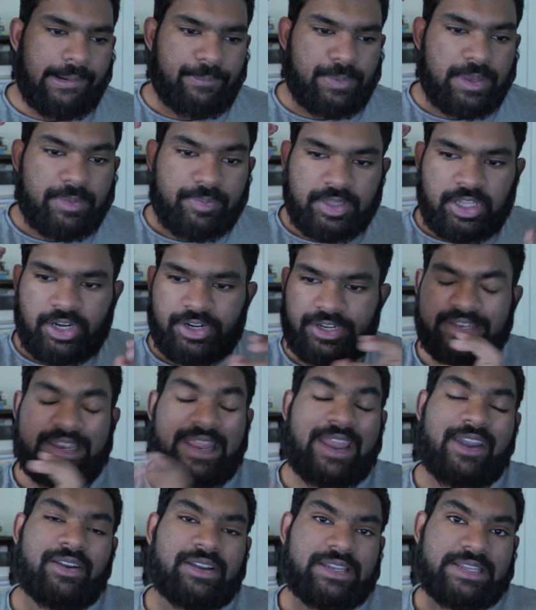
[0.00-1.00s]
people aren't
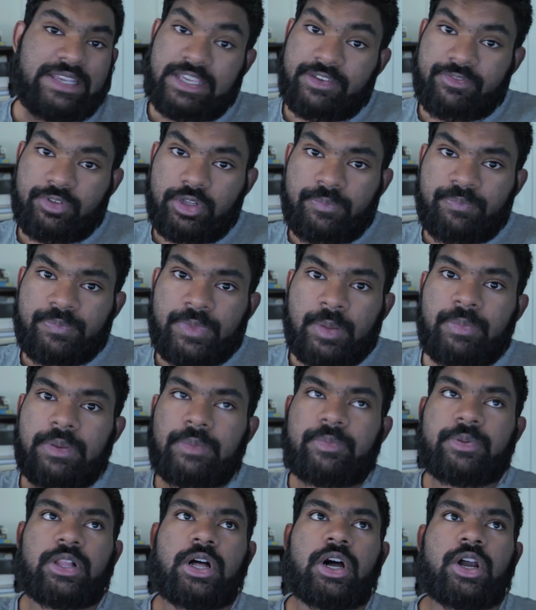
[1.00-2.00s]
inherently evil,
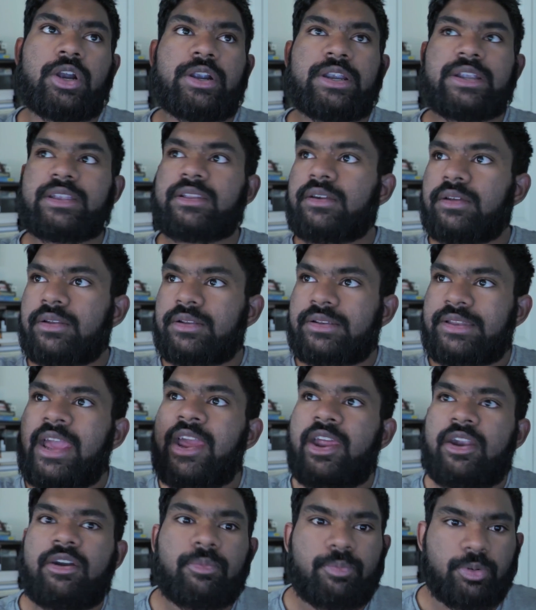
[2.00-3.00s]
people aren't
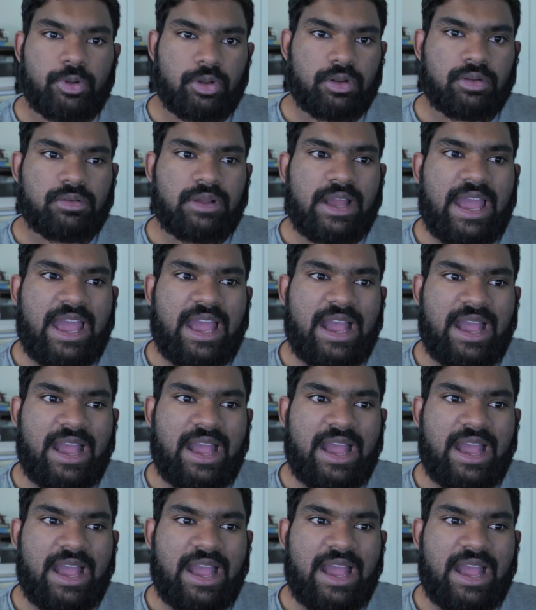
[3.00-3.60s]
terrible